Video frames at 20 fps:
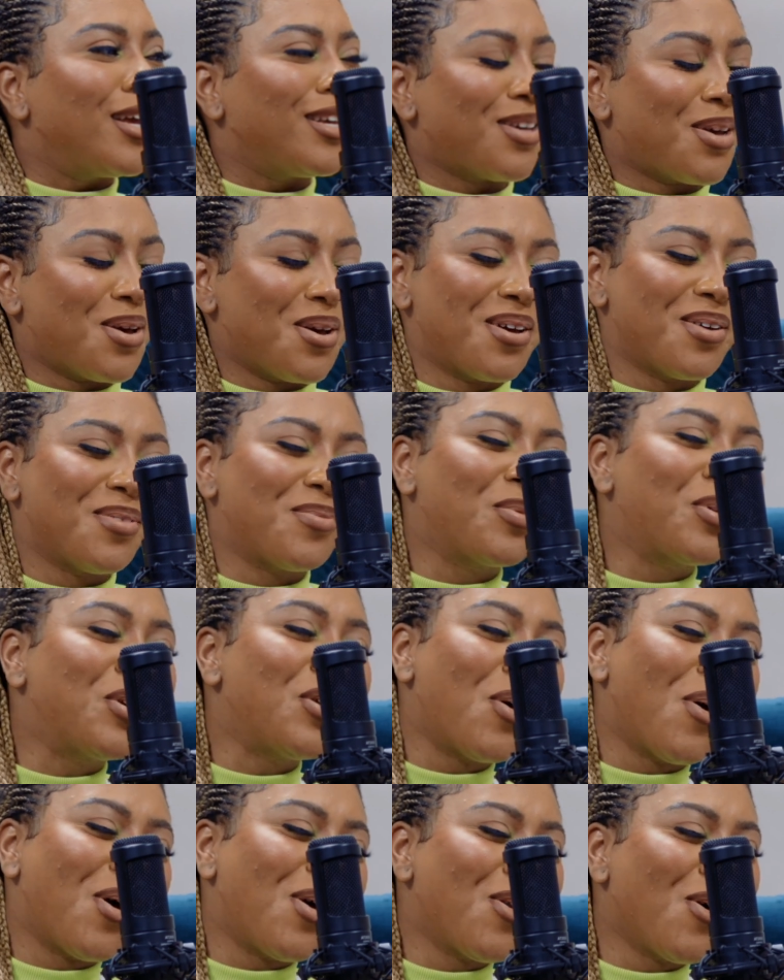a
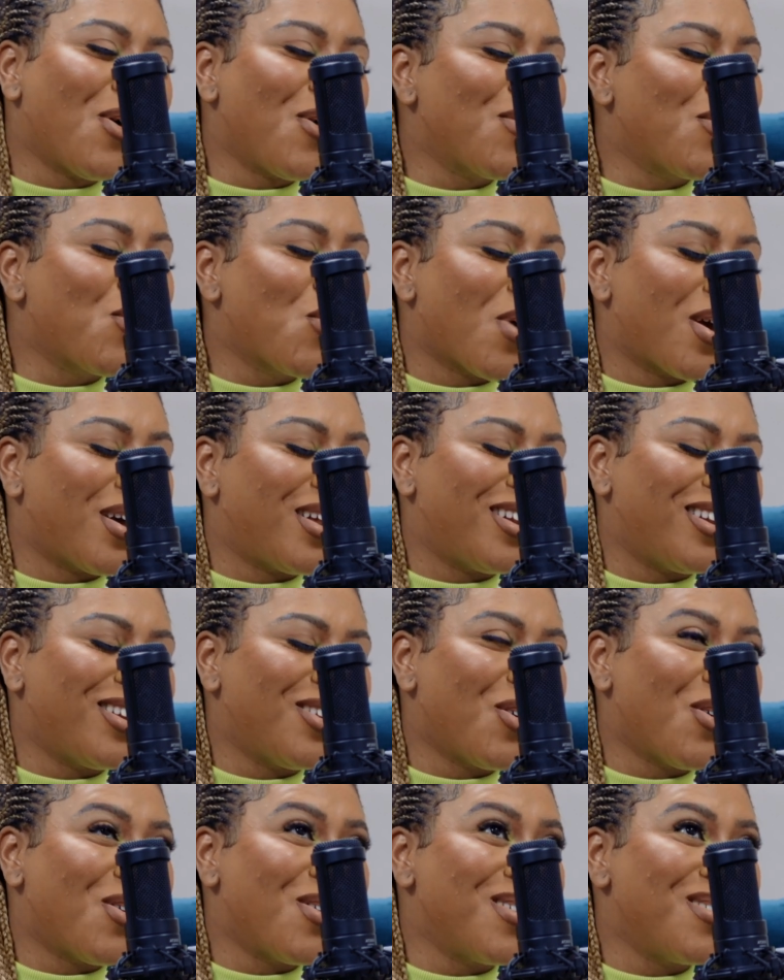lot
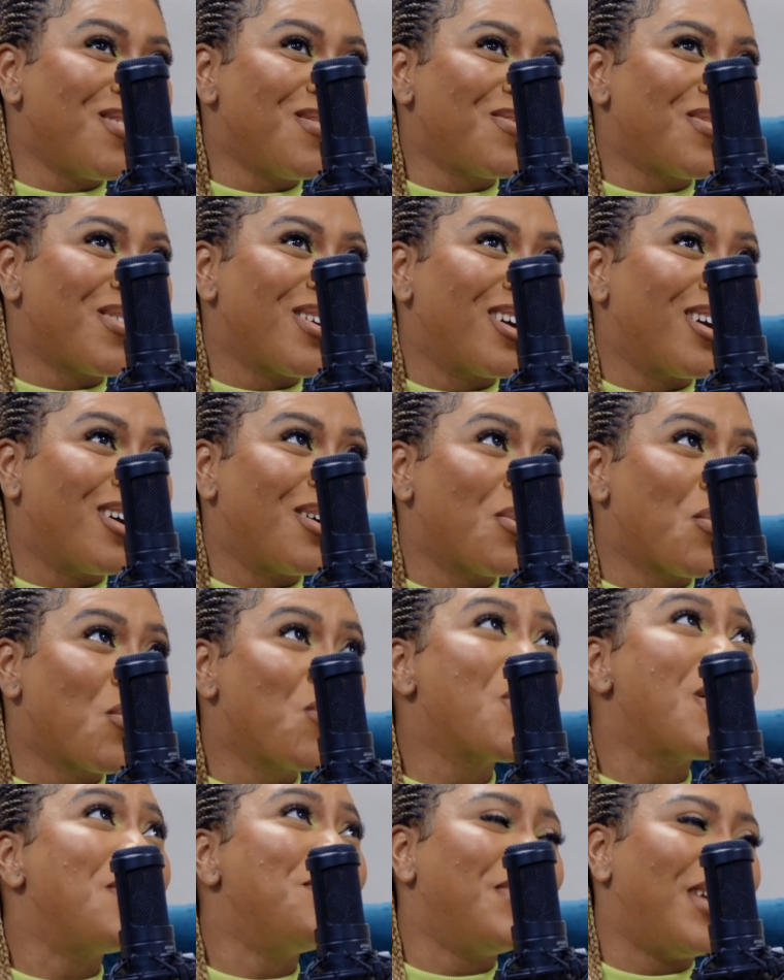of
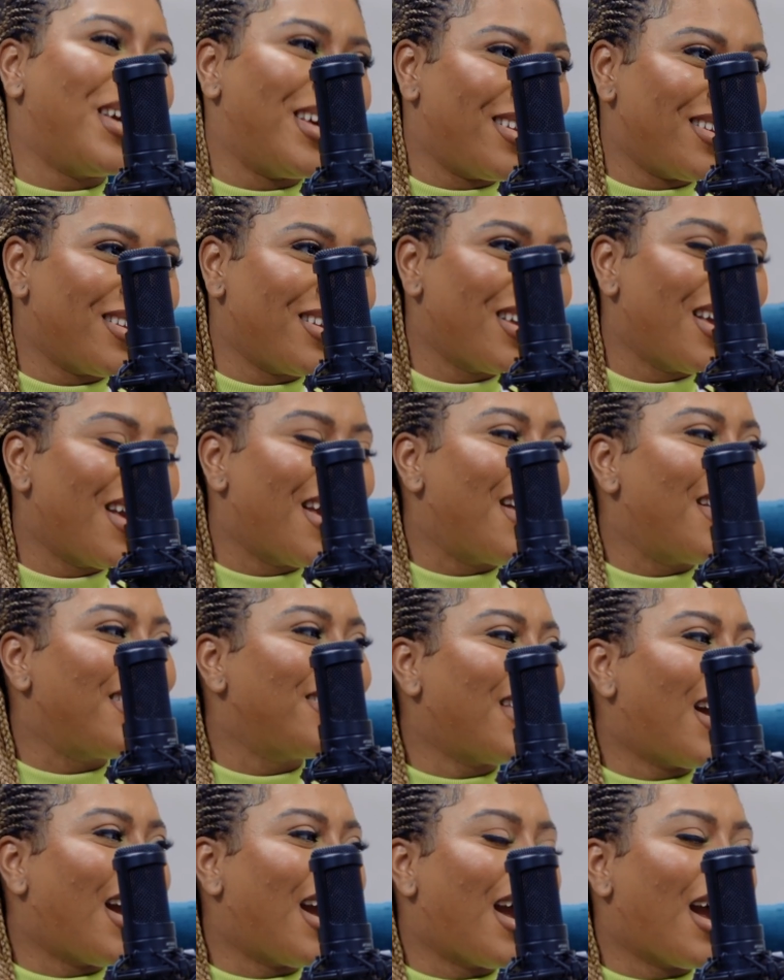women
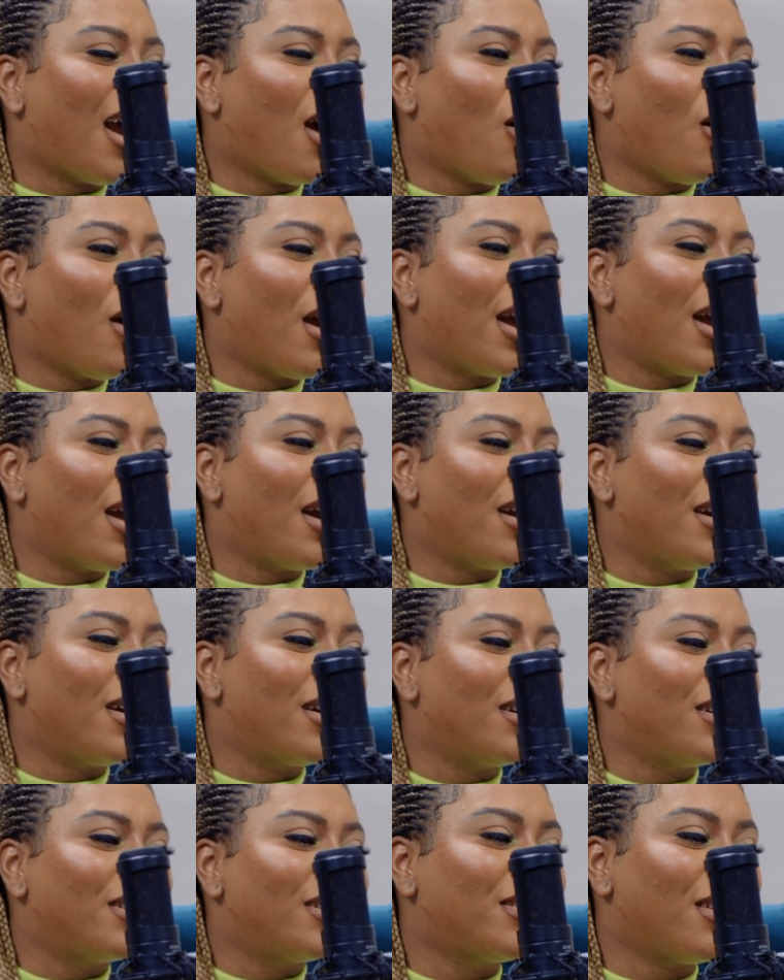that
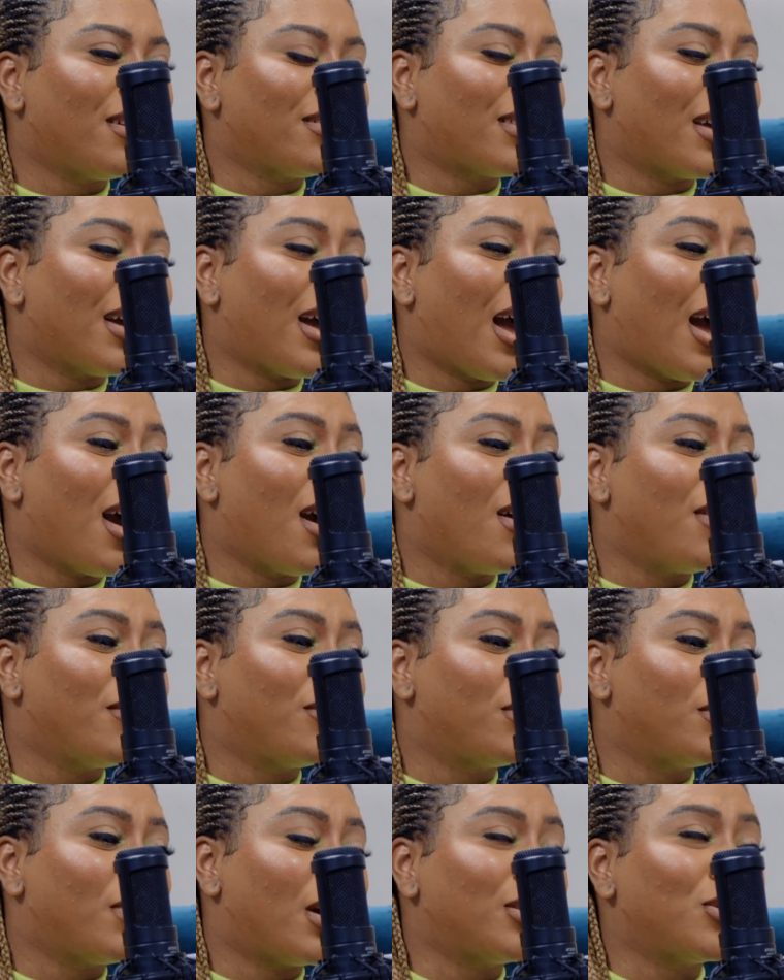are that have,
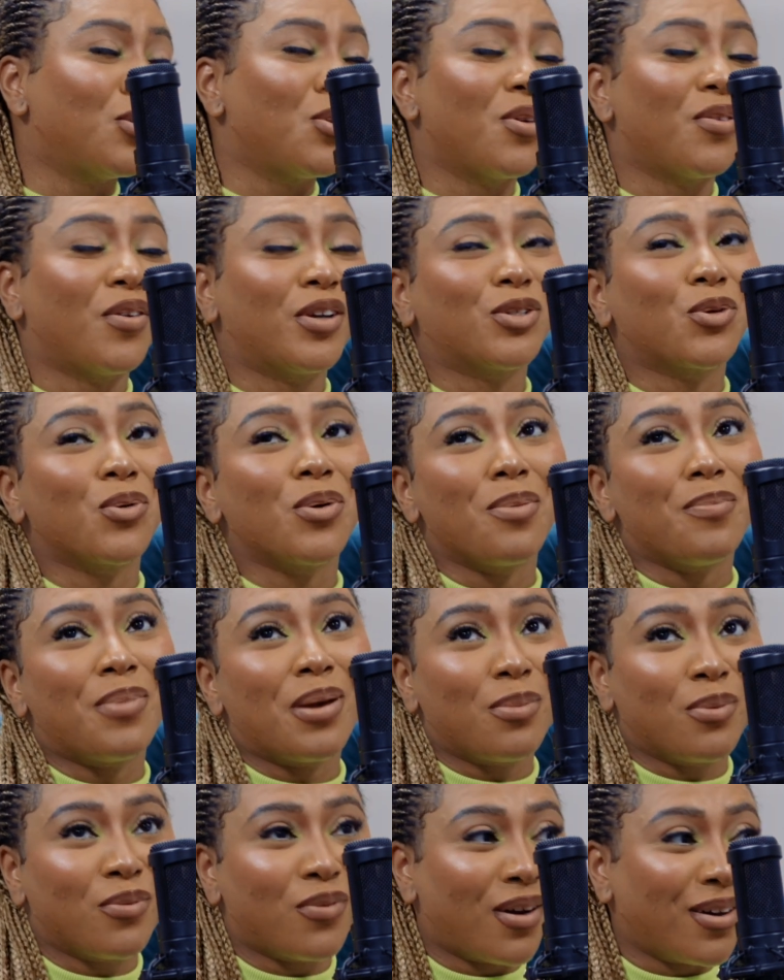I don't know if I should call them
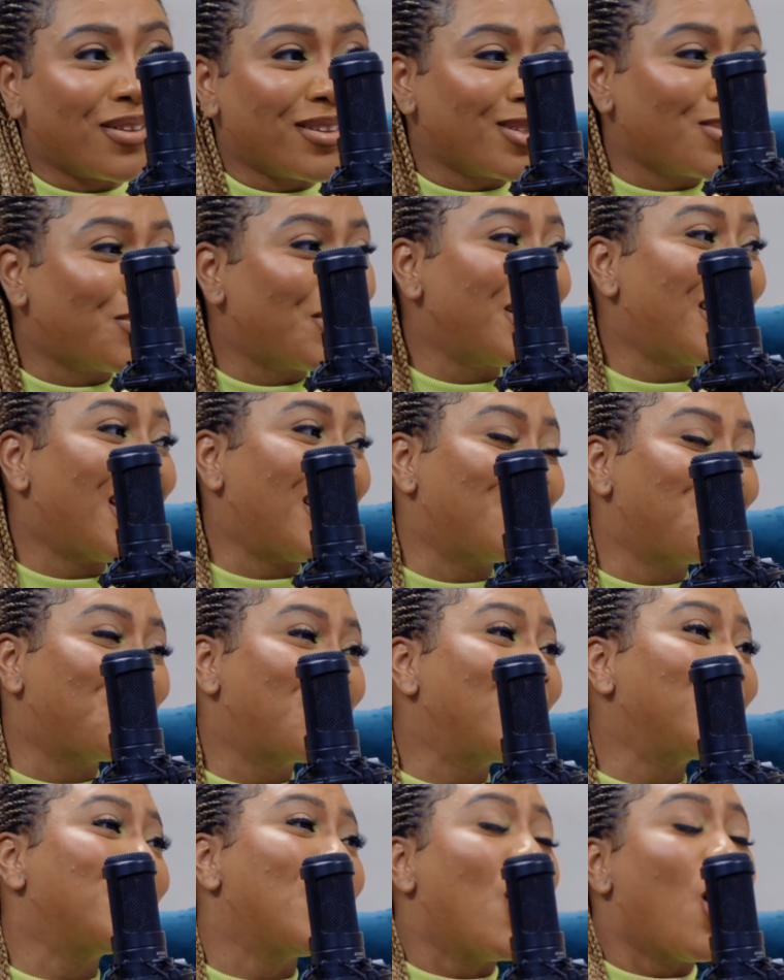baby fathers, but yes,
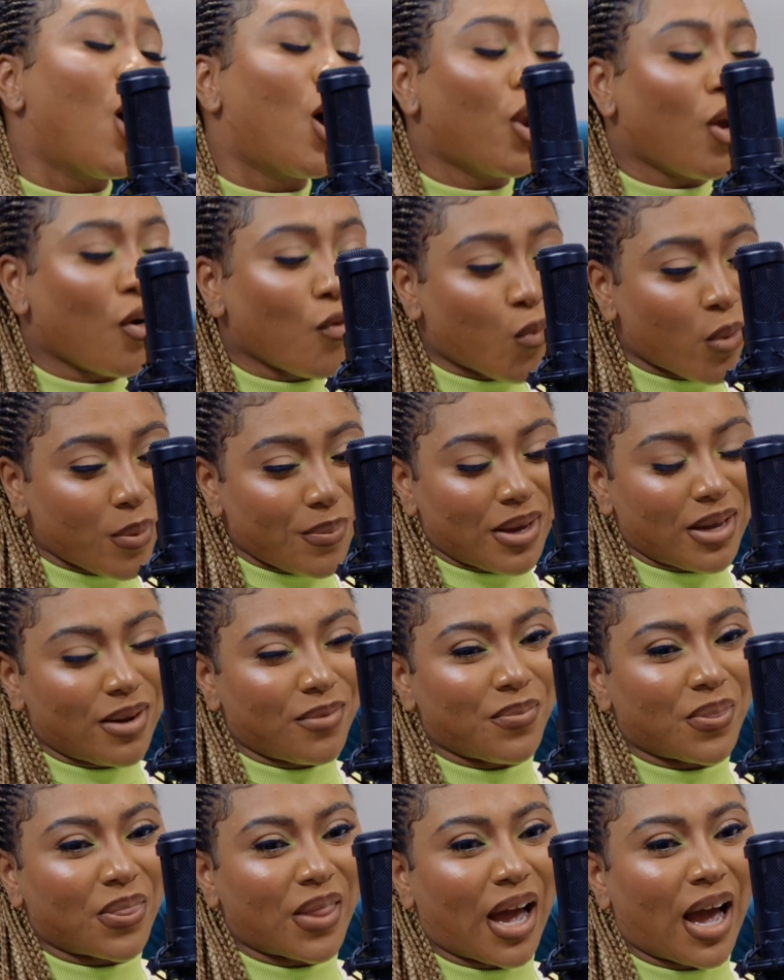because a lot of
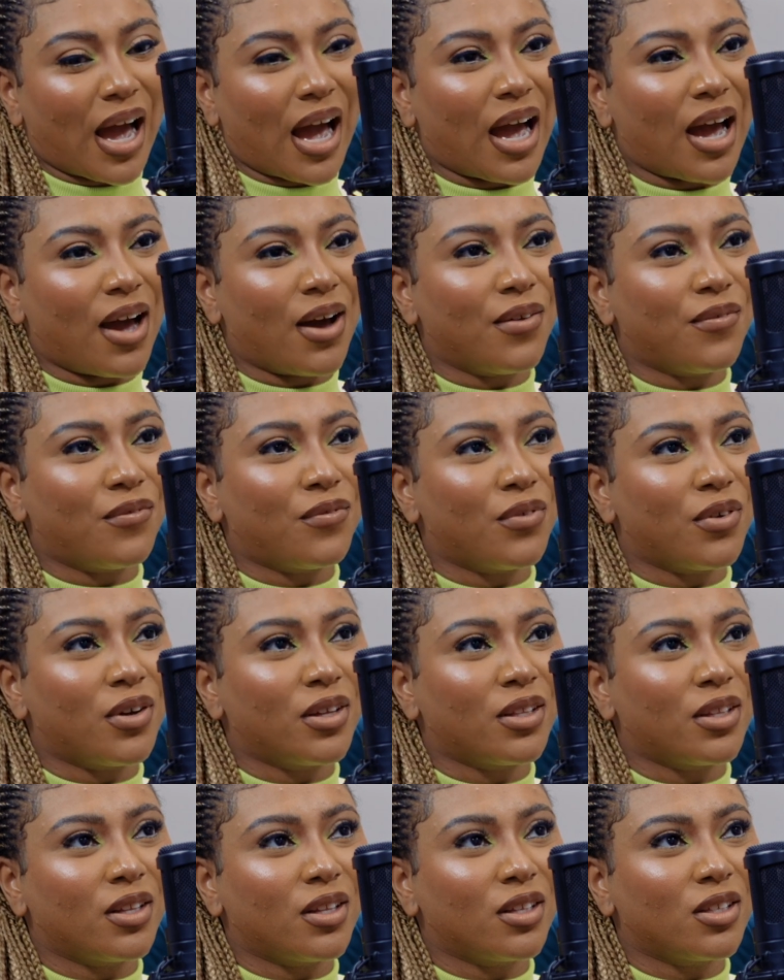women that have
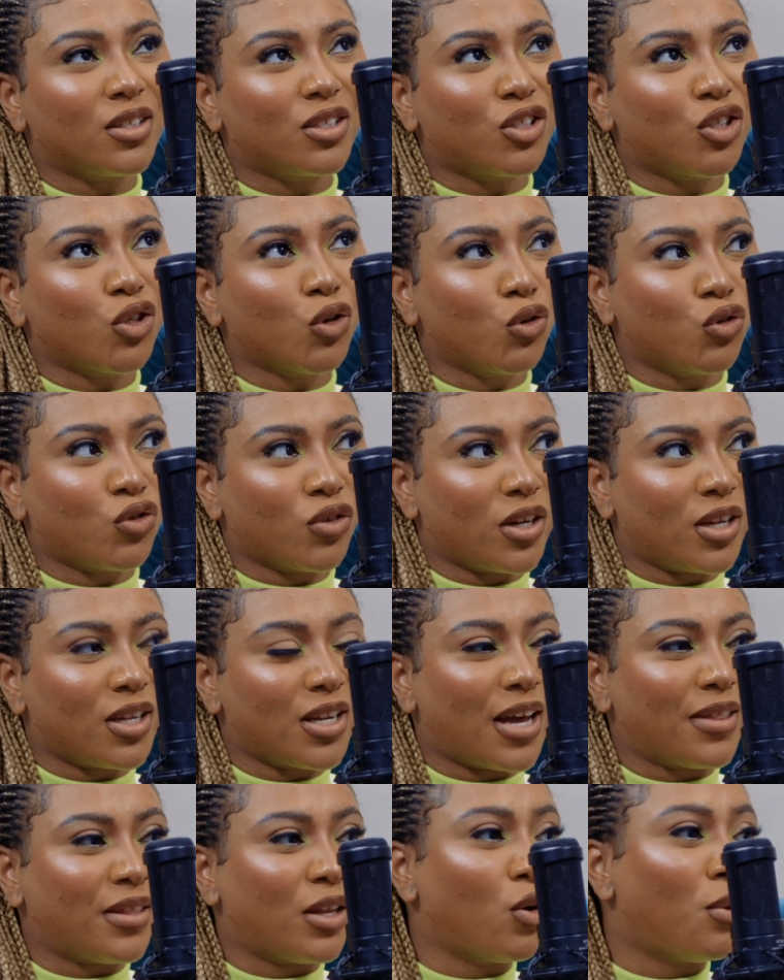
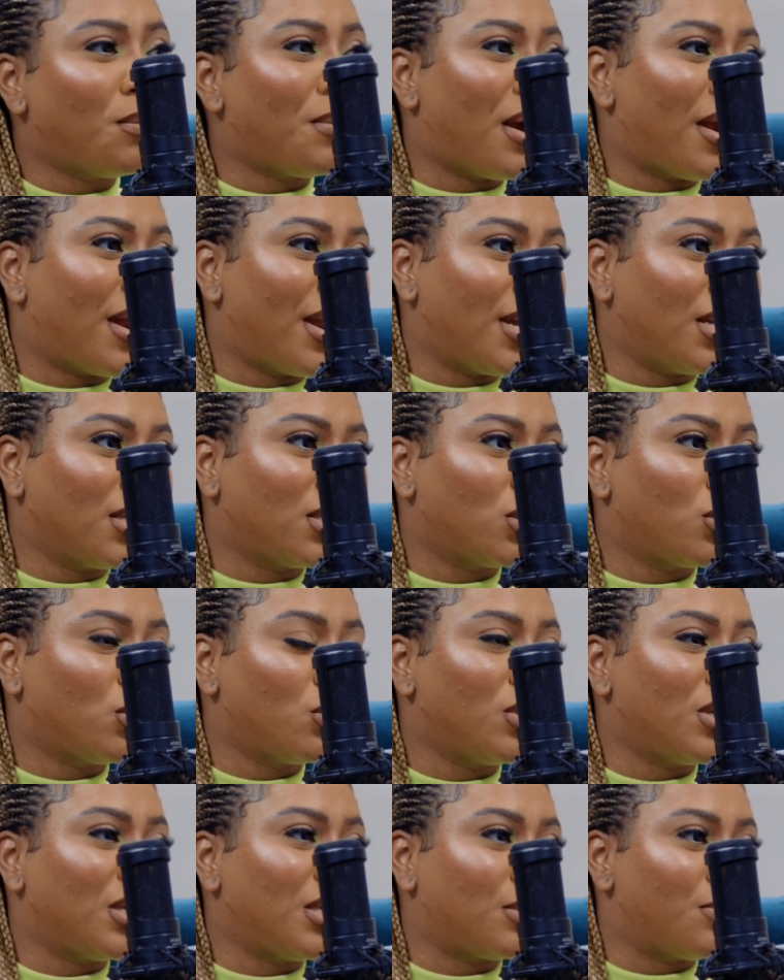children and they're not married
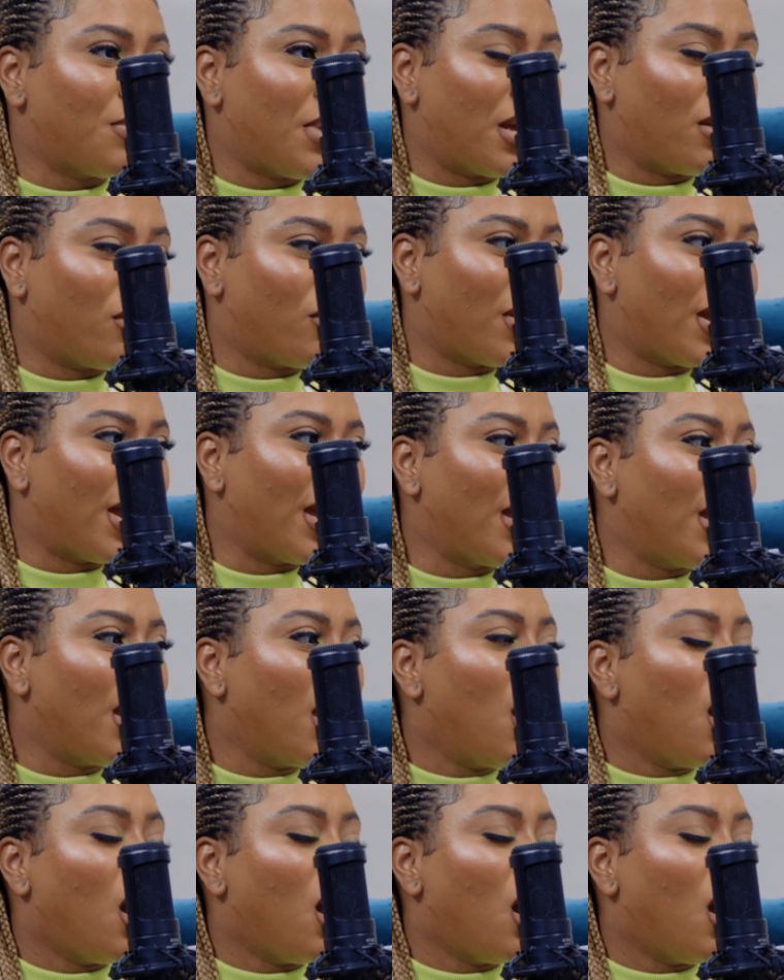to these men, right?